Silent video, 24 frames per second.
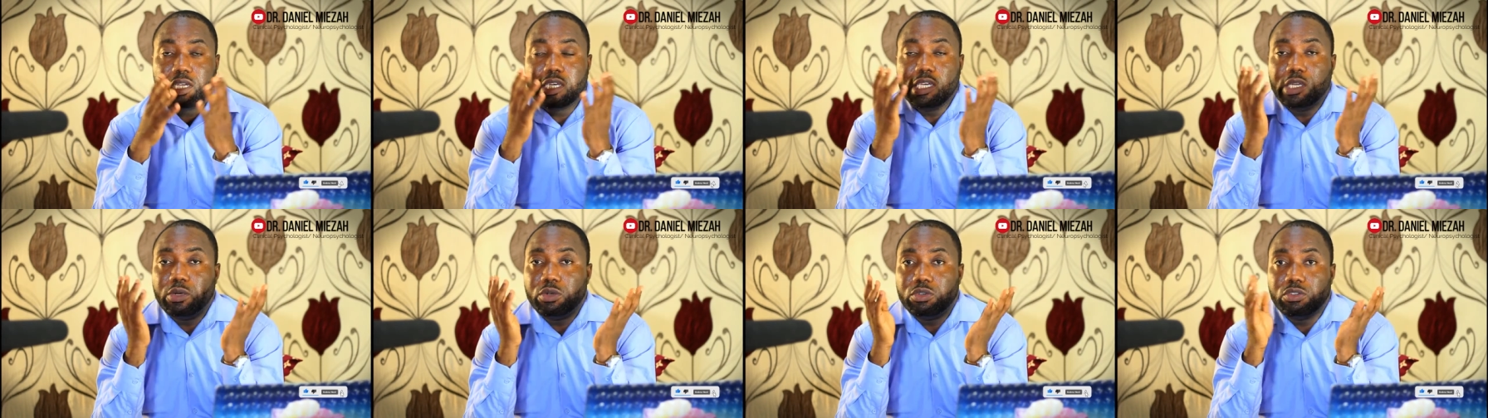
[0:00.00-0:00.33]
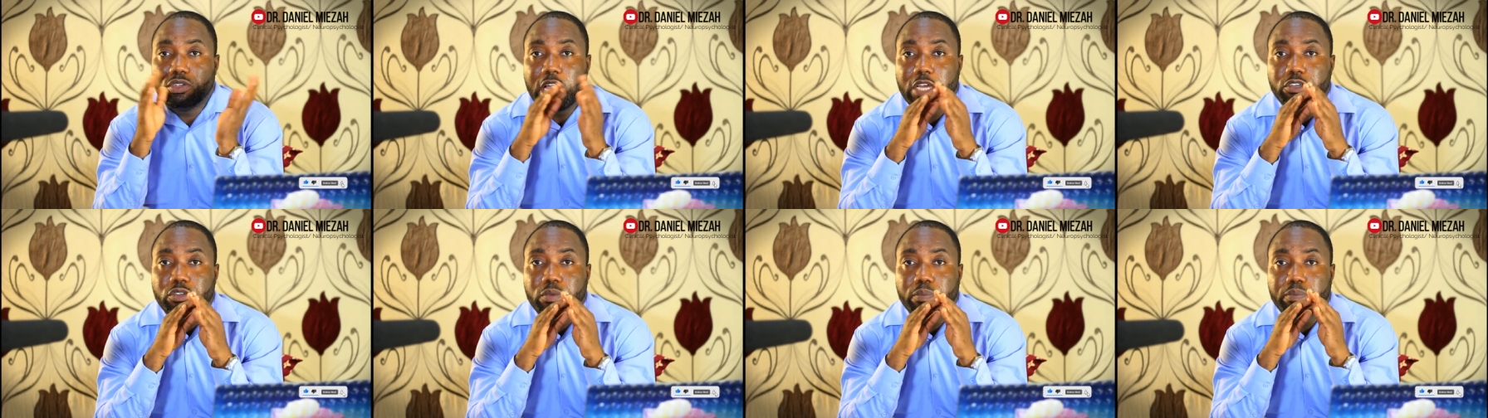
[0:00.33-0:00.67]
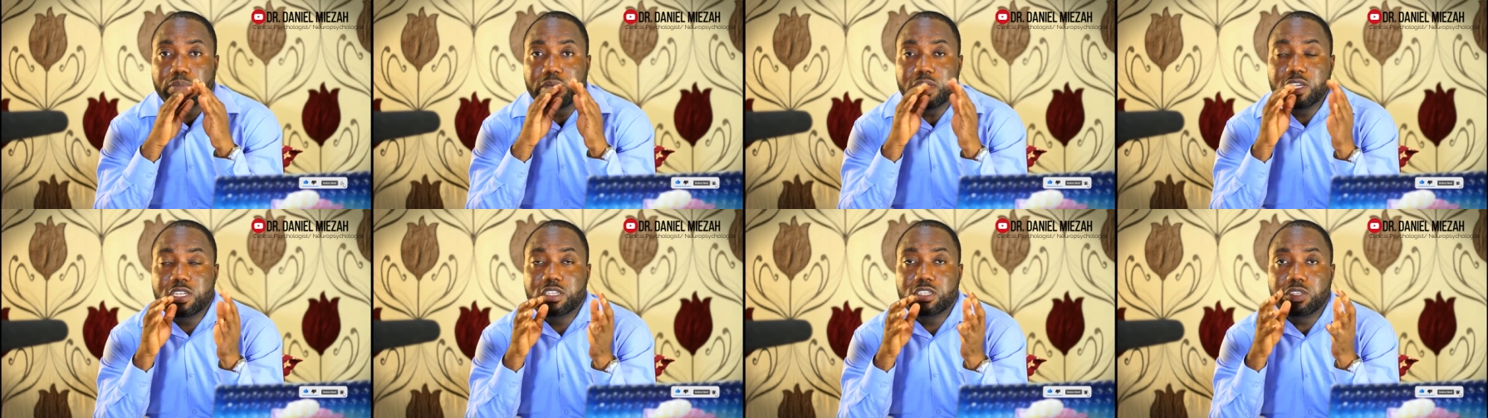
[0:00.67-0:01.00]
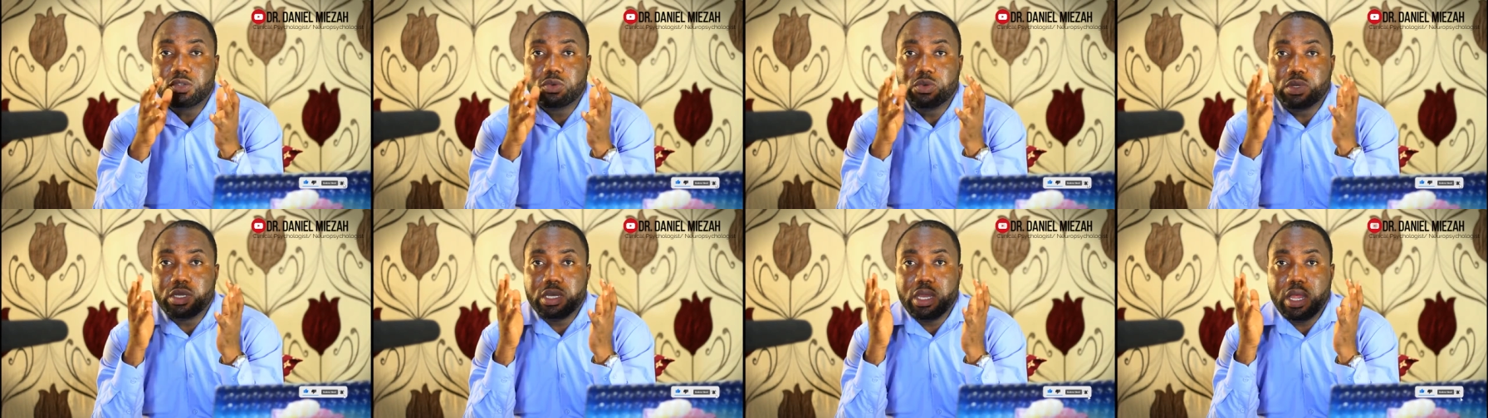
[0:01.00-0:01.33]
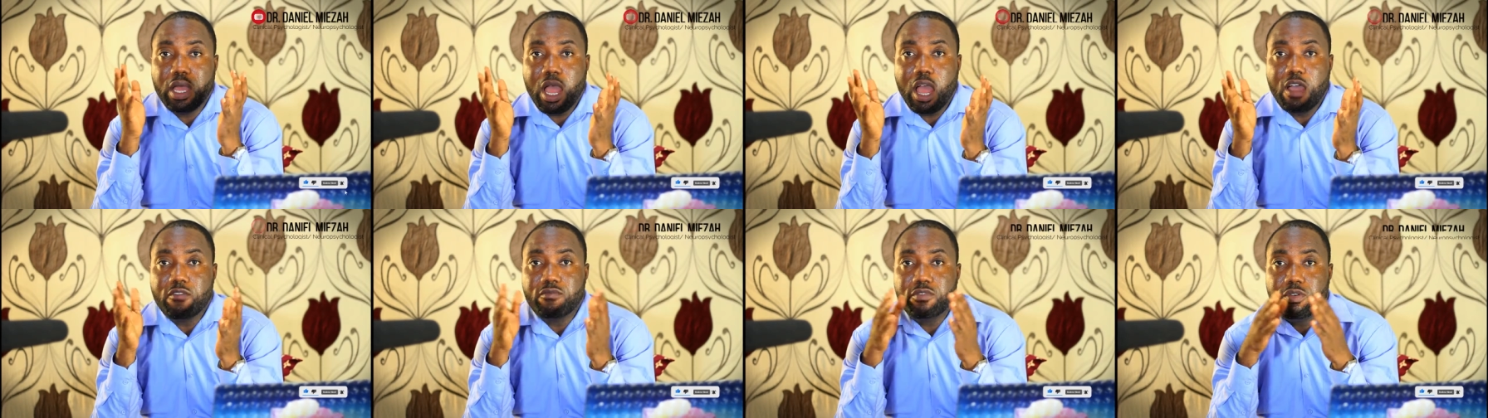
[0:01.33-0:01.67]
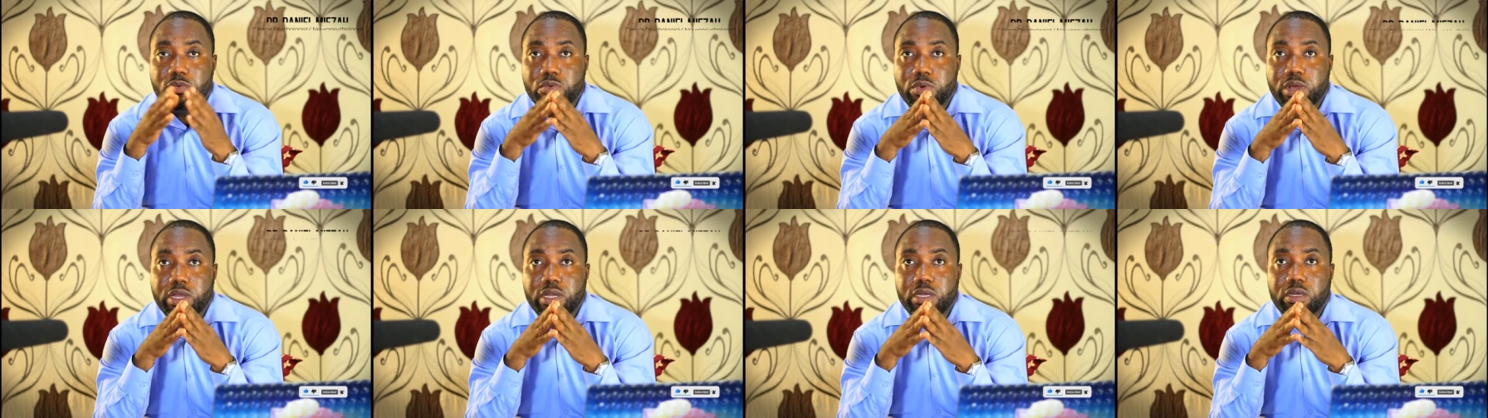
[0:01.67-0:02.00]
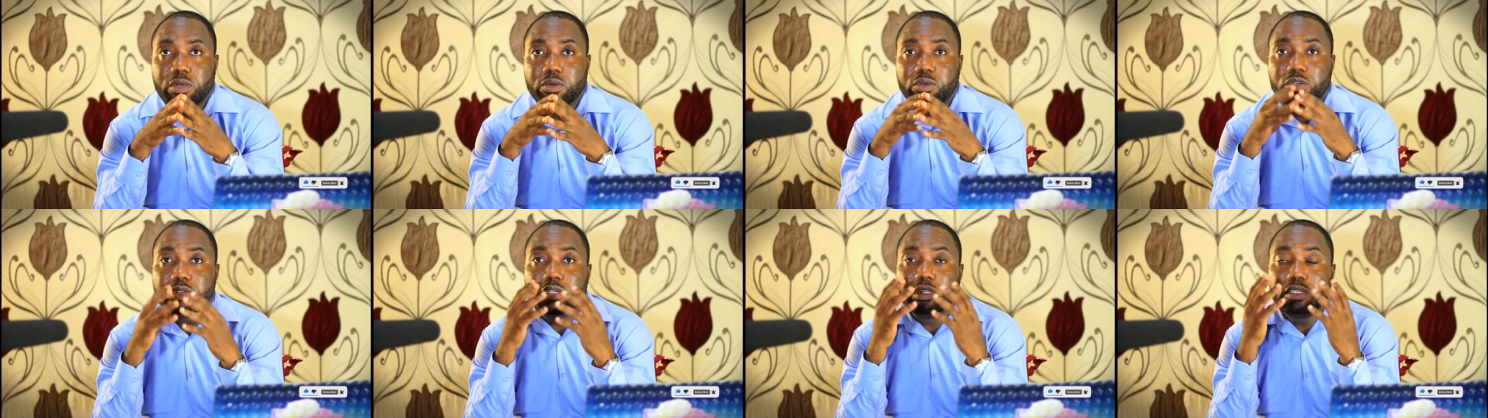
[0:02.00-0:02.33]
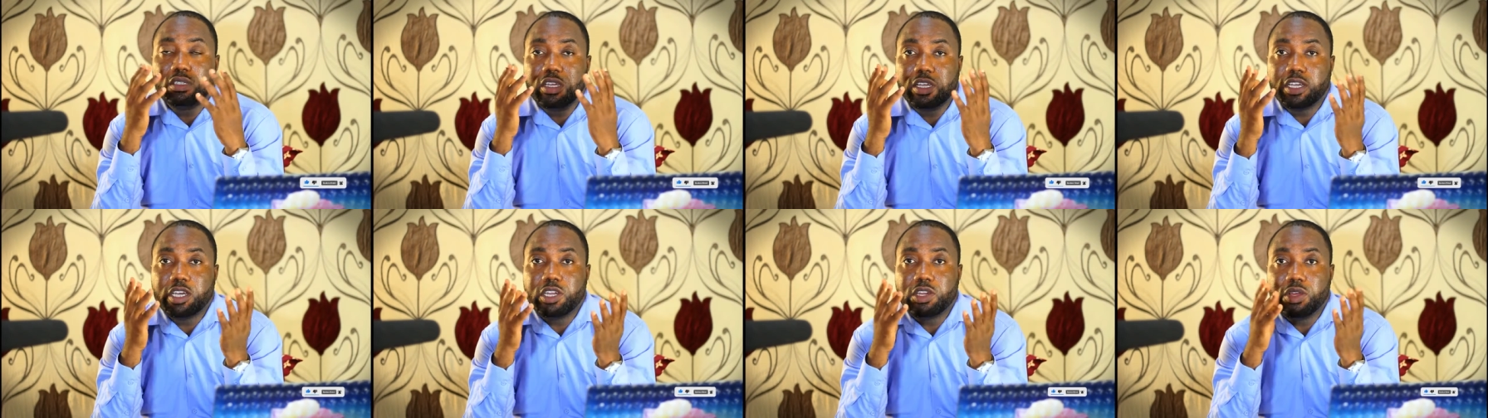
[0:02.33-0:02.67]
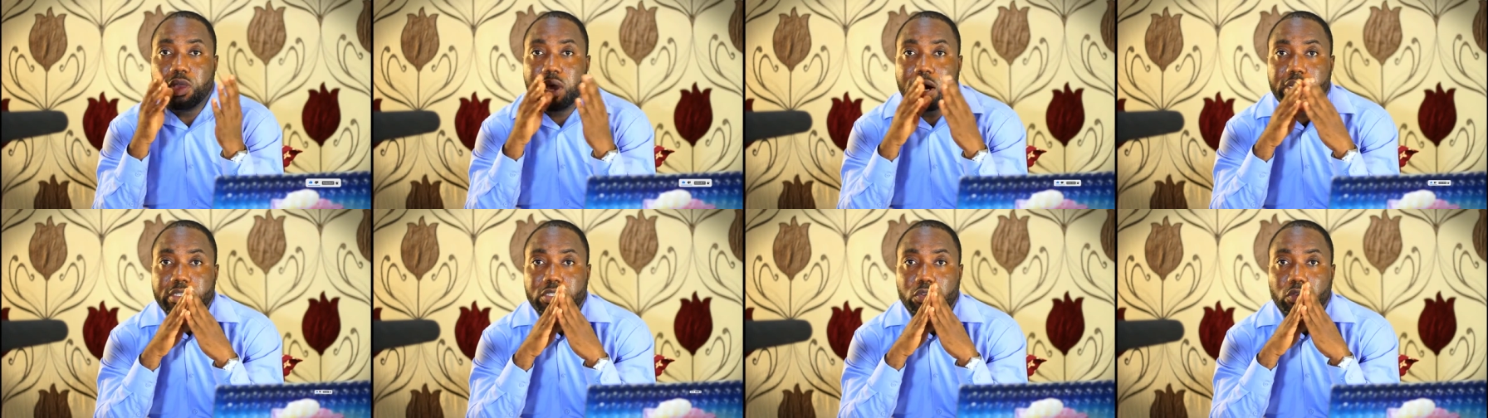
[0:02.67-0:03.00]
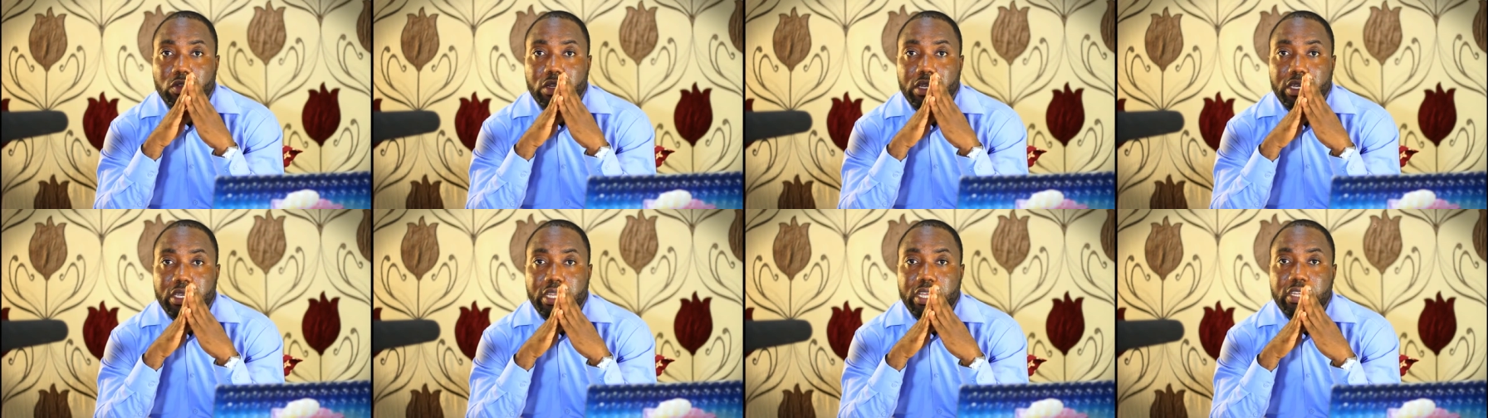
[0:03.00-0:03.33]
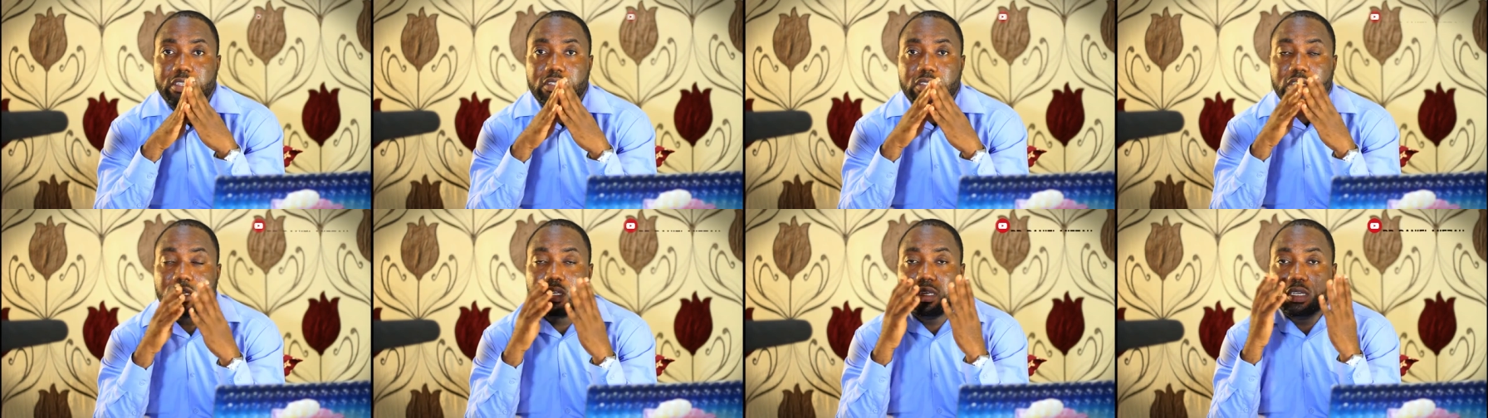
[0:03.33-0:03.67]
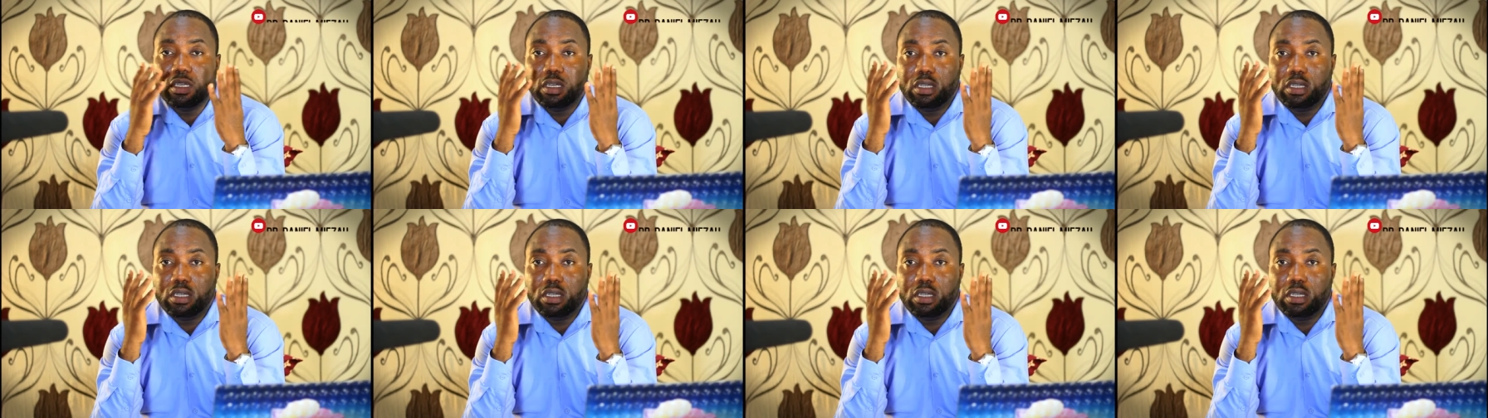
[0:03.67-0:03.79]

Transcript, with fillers: they will try to please you in every way, including taking you out on dates,